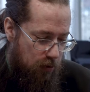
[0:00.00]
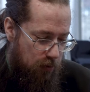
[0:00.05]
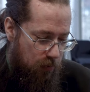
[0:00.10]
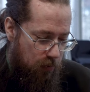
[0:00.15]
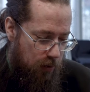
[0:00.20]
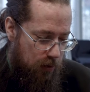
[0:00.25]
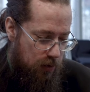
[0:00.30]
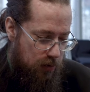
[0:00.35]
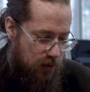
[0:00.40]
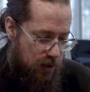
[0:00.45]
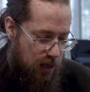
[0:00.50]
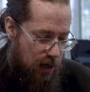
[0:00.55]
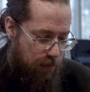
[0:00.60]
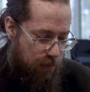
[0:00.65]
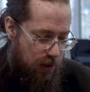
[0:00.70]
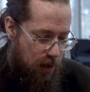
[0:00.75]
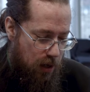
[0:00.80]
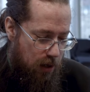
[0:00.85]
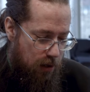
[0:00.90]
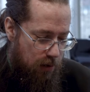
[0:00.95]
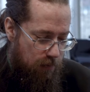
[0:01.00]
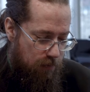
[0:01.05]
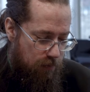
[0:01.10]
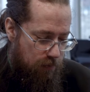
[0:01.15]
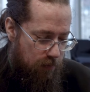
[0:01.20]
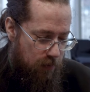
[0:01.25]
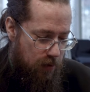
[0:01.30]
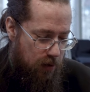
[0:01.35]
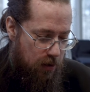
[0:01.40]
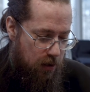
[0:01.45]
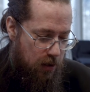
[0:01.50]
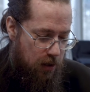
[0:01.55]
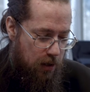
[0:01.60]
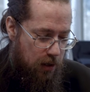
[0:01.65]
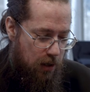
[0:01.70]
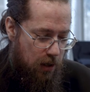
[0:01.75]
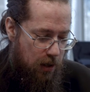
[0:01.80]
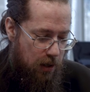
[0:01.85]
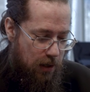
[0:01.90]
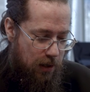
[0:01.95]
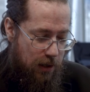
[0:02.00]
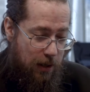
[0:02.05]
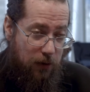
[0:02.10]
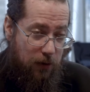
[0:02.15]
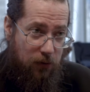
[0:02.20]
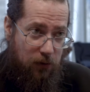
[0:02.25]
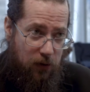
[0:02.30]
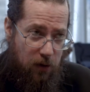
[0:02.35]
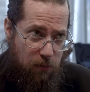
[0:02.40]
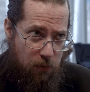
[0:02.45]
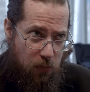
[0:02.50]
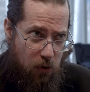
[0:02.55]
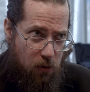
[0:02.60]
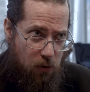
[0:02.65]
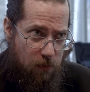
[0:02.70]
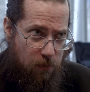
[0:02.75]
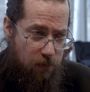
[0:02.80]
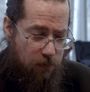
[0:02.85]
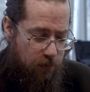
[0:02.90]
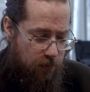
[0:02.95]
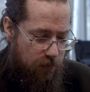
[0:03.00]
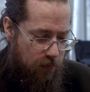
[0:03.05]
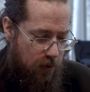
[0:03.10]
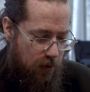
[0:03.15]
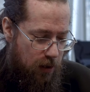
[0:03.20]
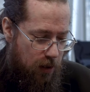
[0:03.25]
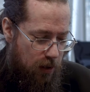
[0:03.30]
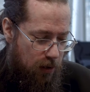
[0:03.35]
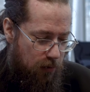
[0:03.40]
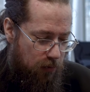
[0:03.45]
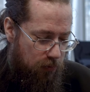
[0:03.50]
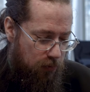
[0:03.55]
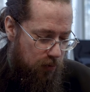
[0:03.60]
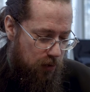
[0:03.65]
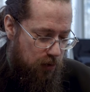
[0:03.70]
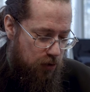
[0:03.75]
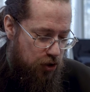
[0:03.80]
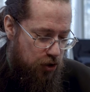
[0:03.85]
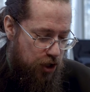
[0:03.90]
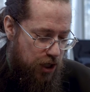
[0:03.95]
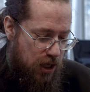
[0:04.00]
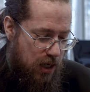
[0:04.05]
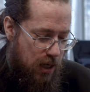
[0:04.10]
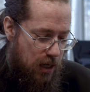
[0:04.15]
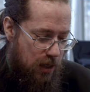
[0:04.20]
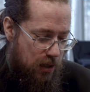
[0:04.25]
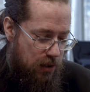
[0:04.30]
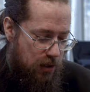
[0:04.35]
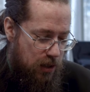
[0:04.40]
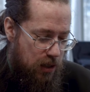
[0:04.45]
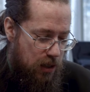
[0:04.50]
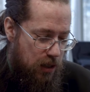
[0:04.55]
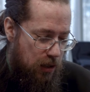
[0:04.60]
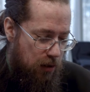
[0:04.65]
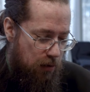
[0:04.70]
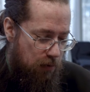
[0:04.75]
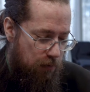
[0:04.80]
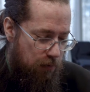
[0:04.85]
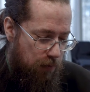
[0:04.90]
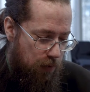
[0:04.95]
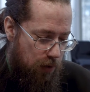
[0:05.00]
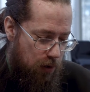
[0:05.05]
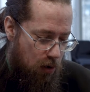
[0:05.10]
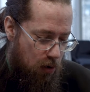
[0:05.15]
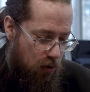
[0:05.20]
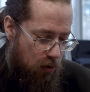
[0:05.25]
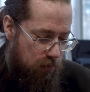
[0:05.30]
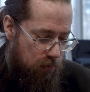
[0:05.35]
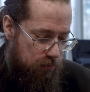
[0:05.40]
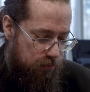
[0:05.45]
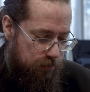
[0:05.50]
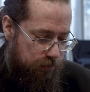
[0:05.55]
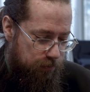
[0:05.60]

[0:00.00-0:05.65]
So we can just type that in. The symbol is GNT for Golem.